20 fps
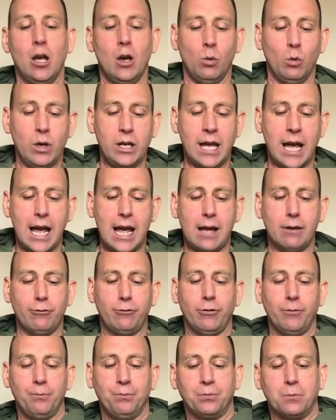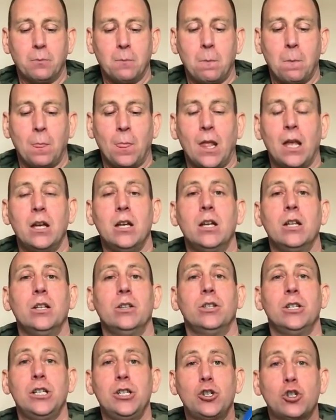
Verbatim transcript: We have the